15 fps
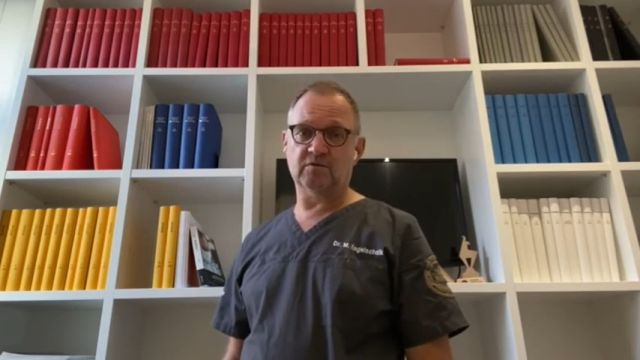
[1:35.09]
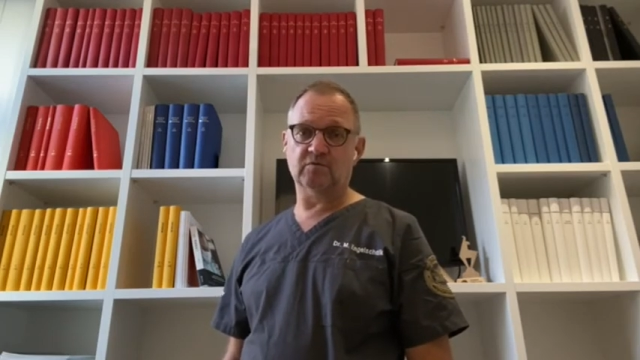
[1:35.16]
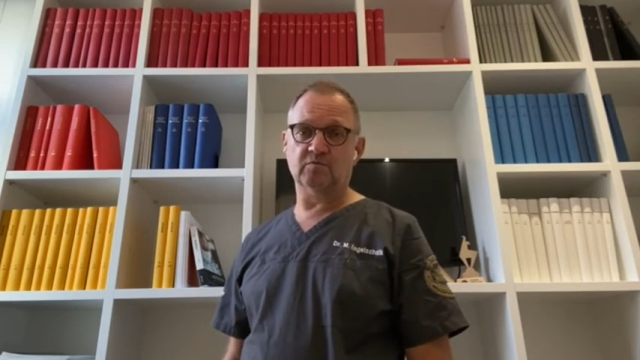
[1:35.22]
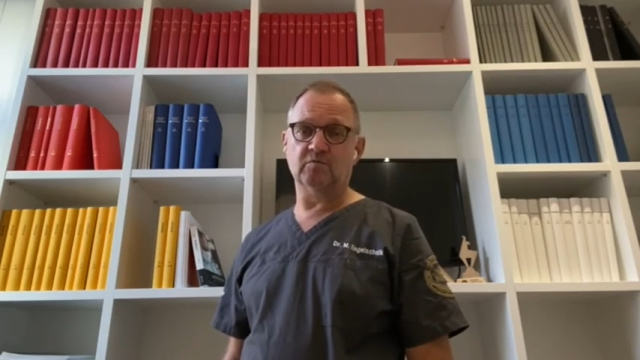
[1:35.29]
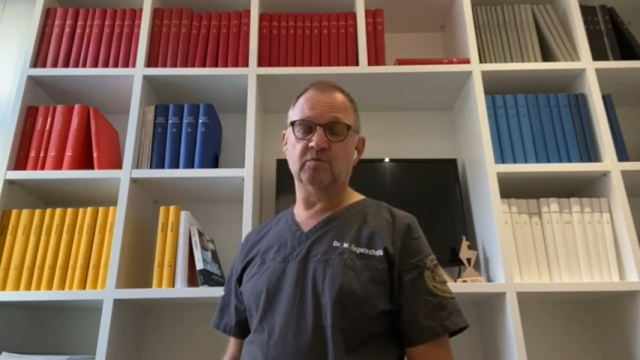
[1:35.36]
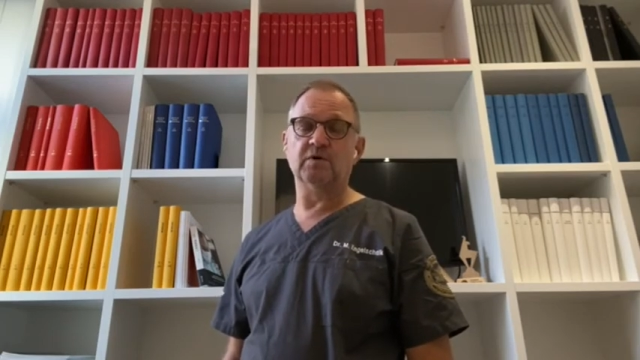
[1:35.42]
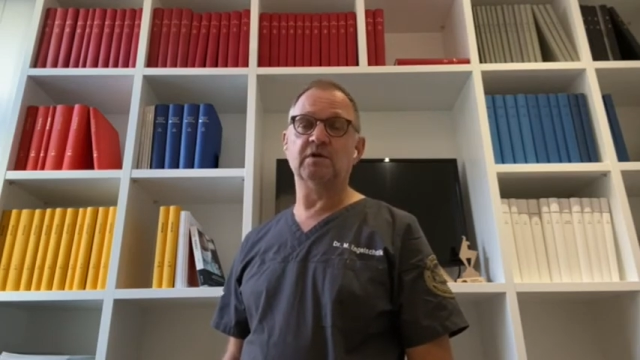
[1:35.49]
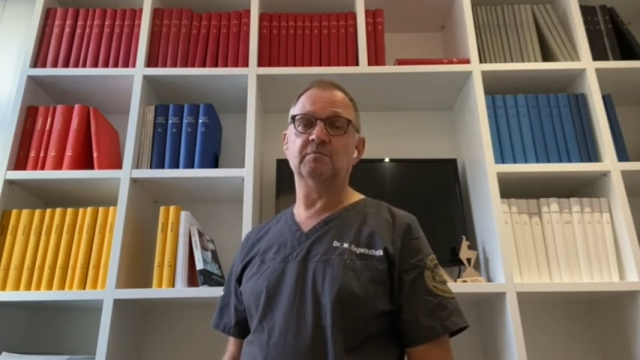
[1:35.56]

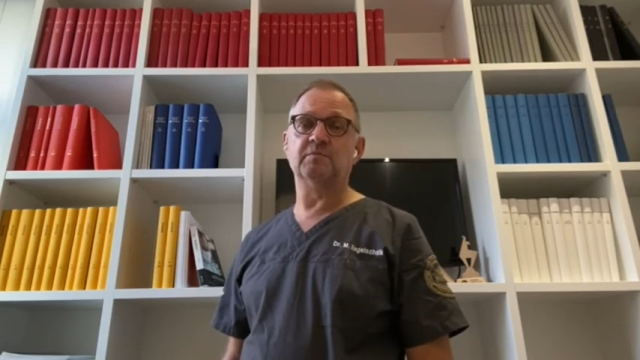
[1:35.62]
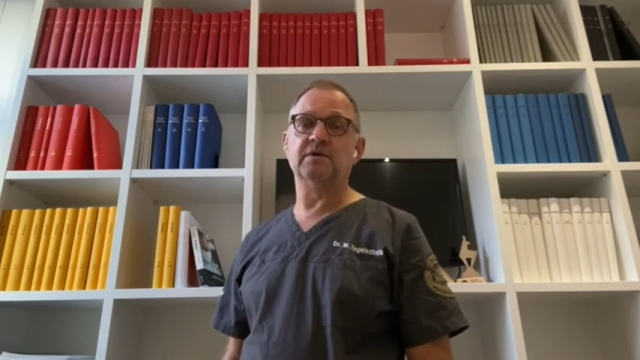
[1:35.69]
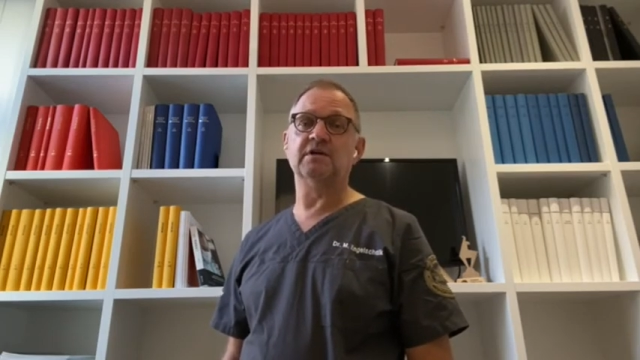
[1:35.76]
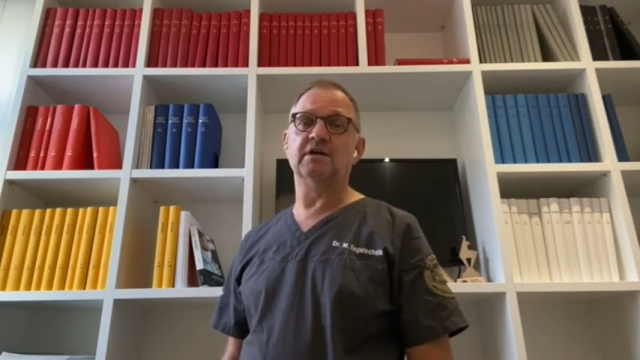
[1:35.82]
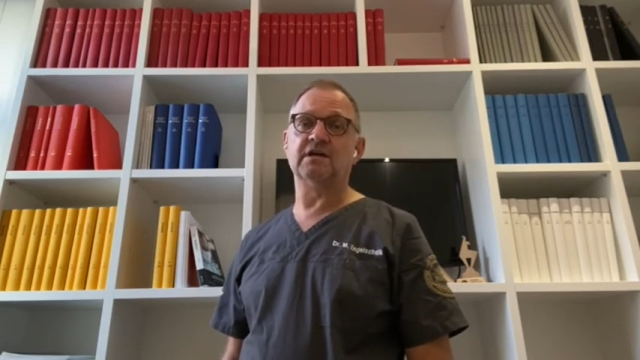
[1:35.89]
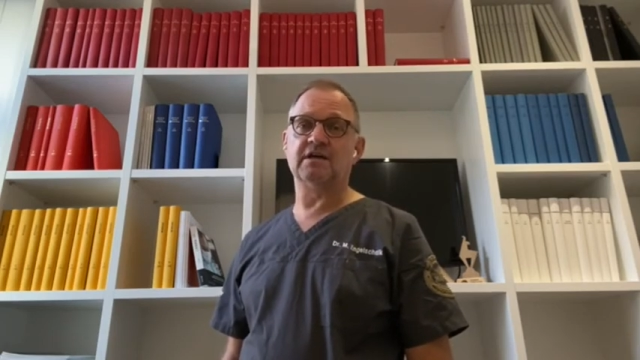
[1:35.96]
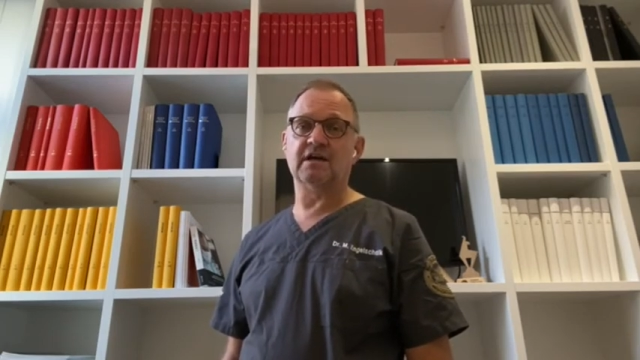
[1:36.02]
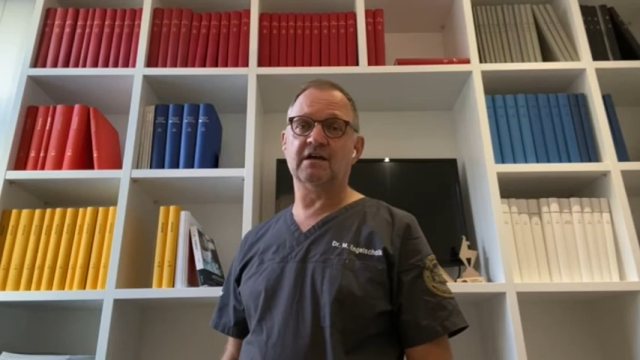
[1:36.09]
will be
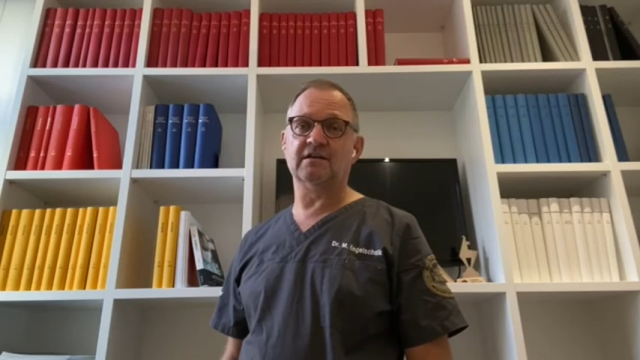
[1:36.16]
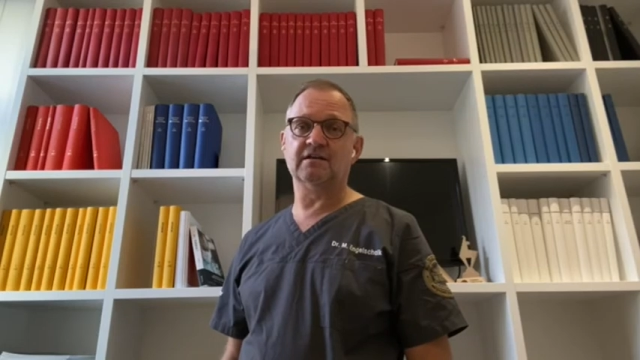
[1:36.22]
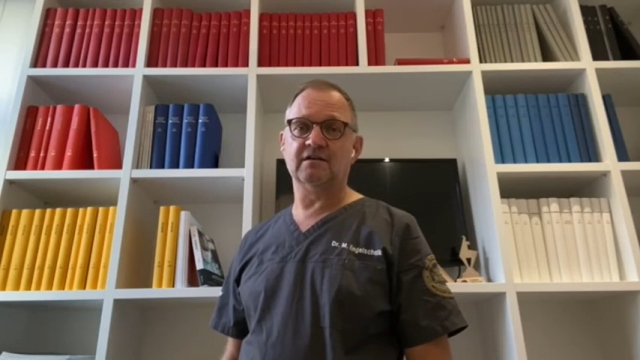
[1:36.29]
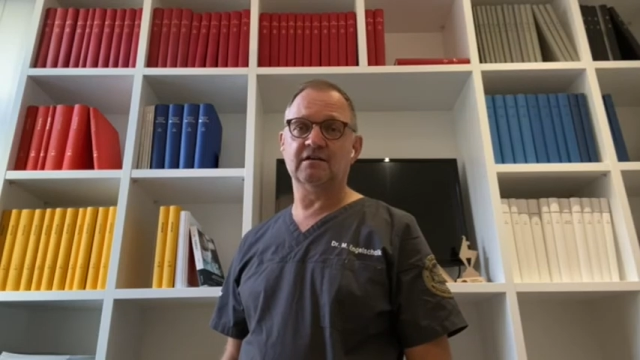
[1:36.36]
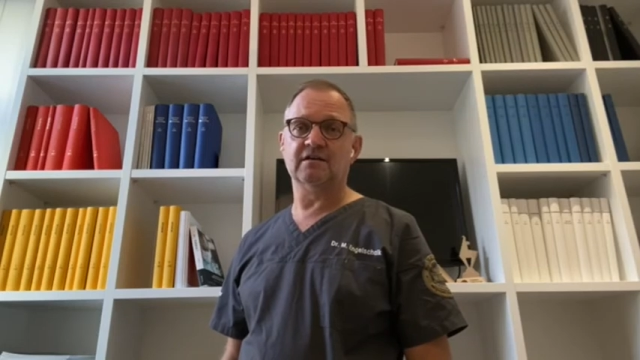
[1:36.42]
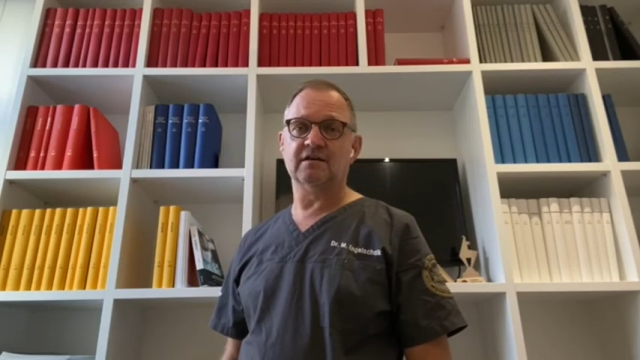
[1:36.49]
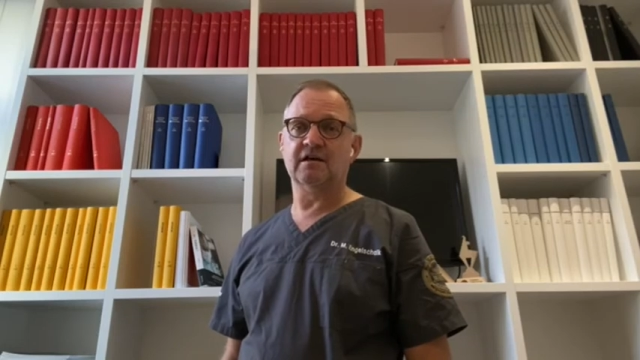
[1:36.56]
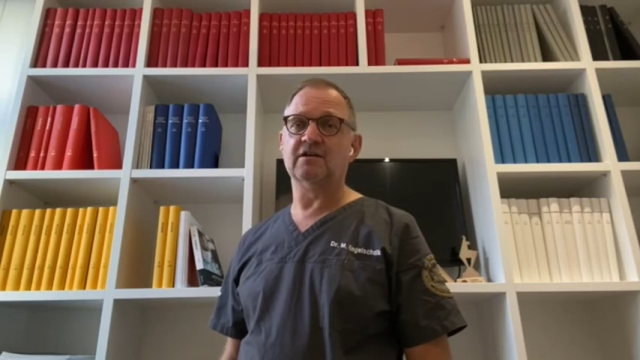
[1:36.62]
again
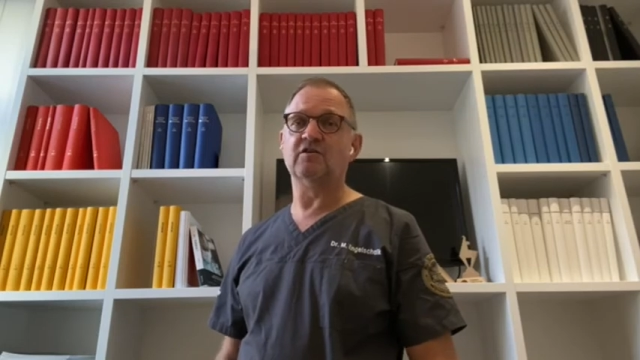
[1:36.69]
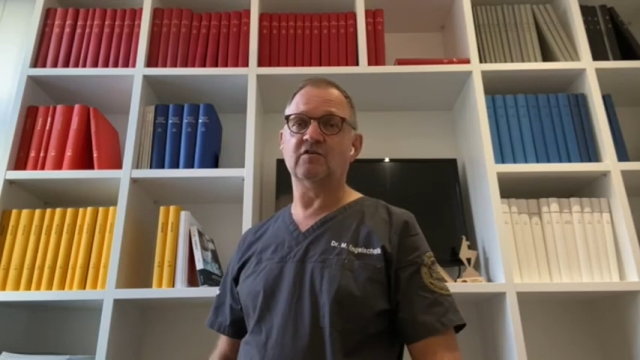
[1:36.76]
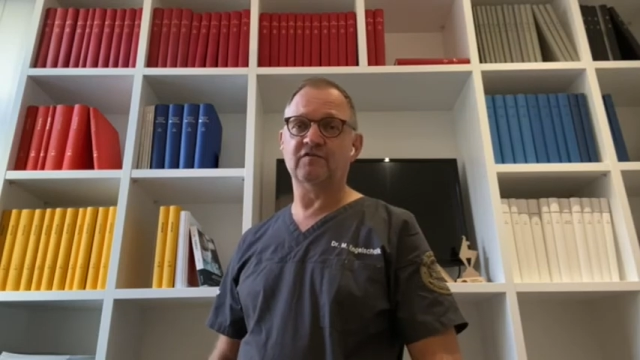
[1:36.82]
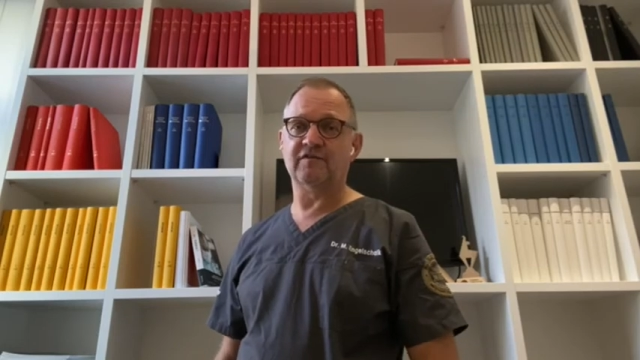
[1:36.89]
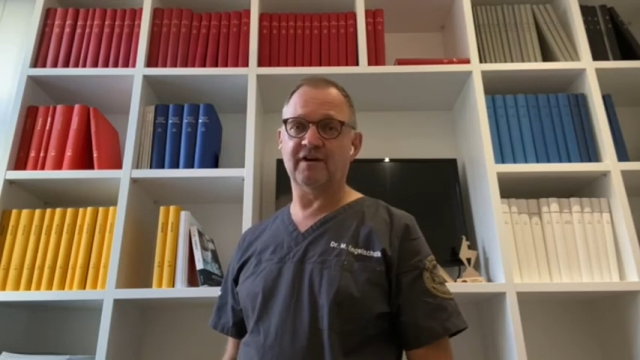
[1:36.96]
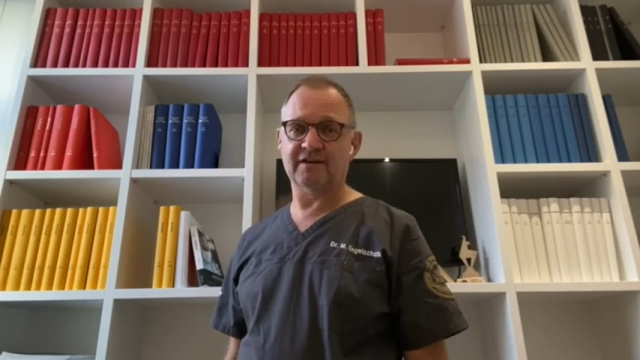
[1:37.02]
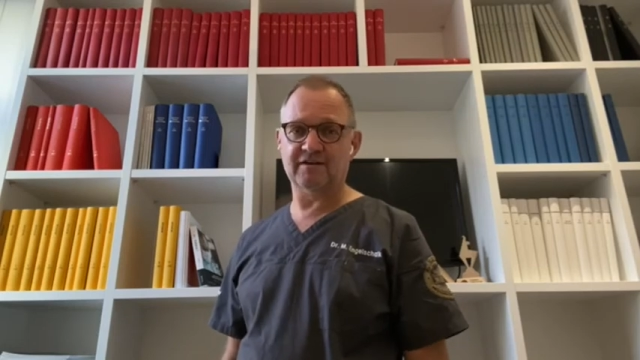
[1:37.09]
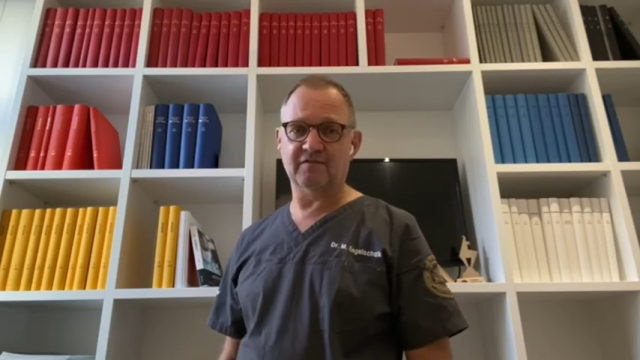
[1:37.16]
an
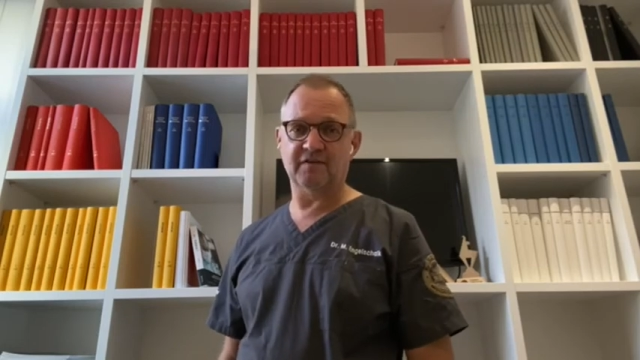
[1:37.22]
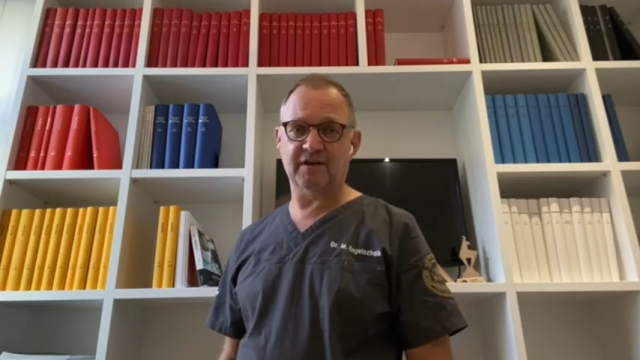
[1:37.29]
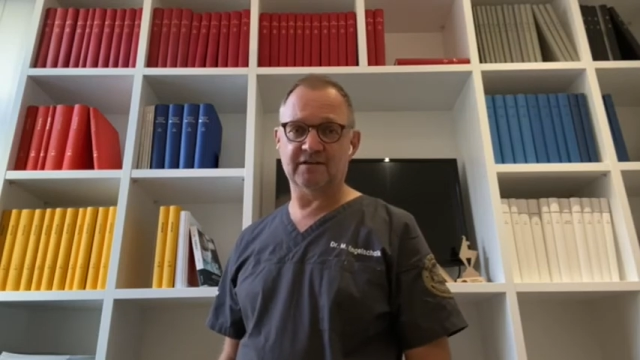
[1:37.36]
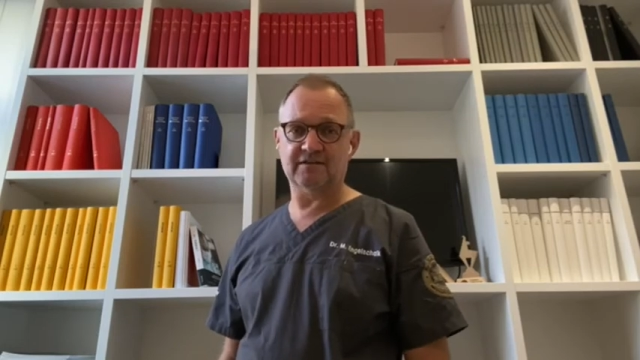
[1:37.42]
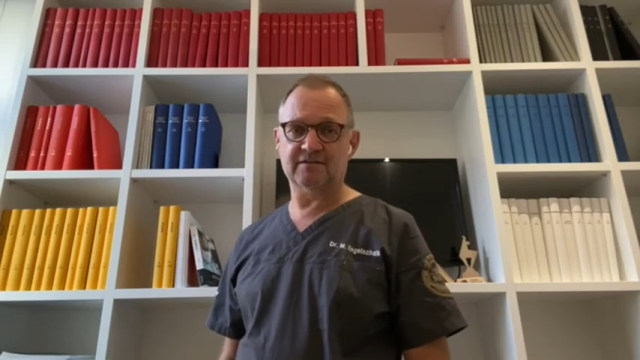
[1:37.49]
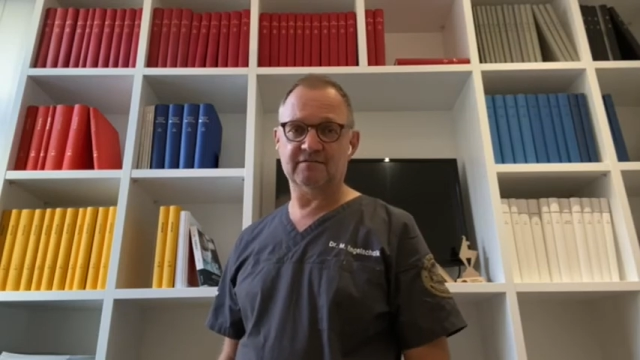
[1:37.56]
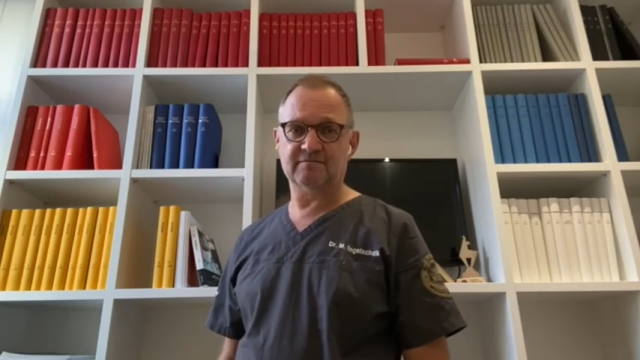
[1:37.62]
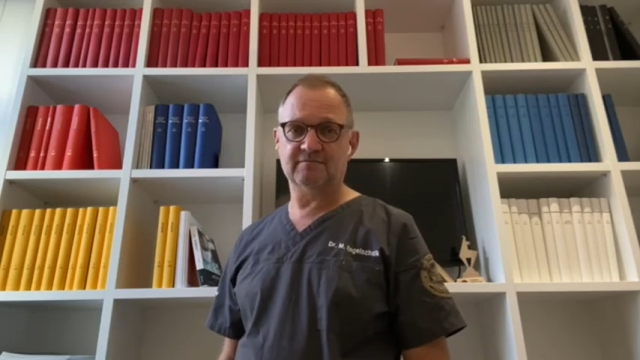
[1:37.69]
offline event.